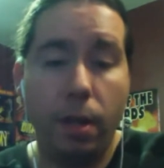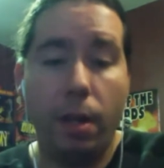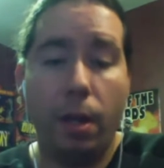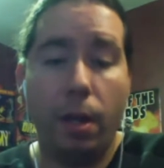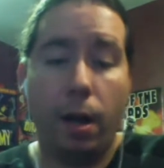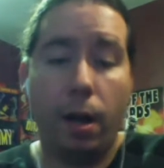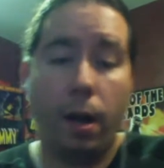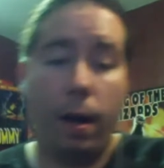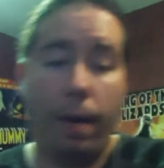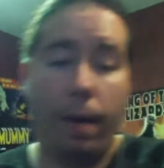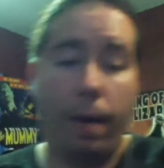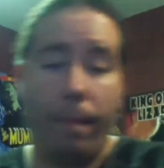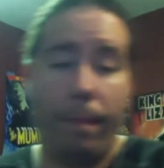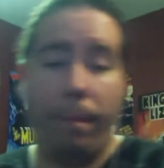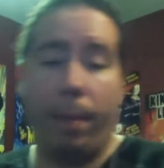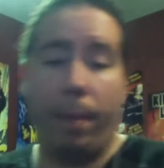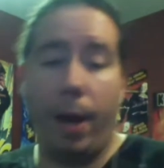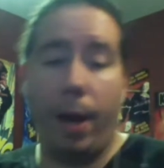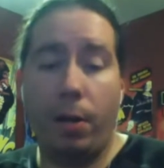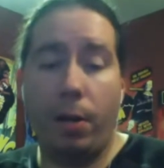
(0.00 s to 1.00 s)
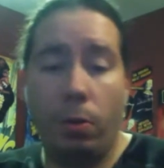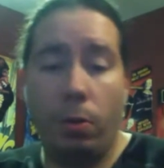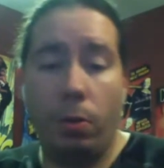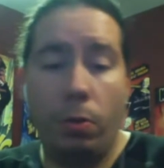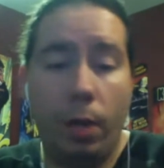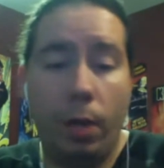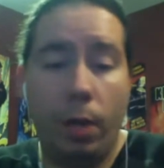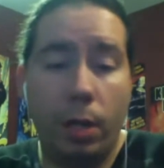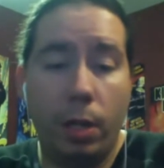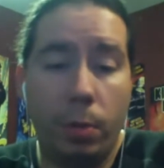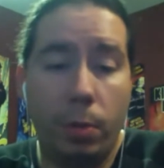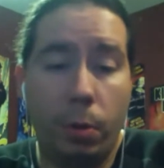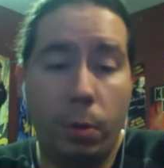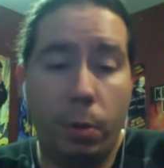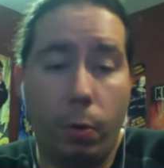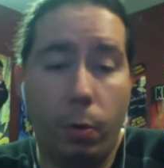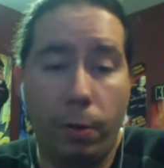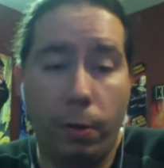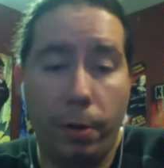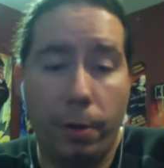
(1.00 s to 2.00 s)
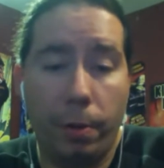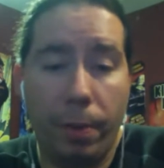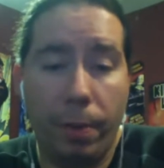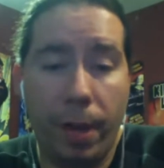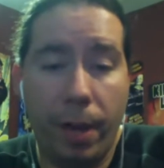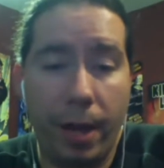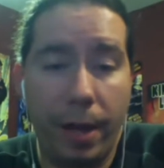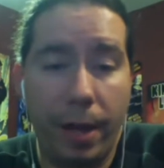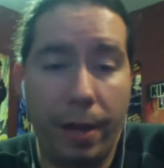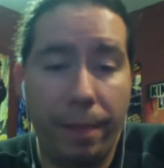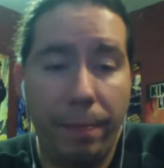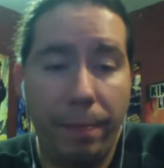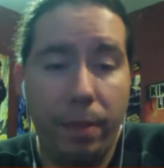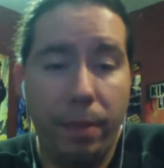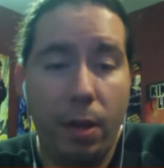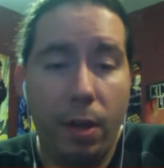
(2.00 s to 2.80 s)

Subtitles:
Baidu has been ordered to pay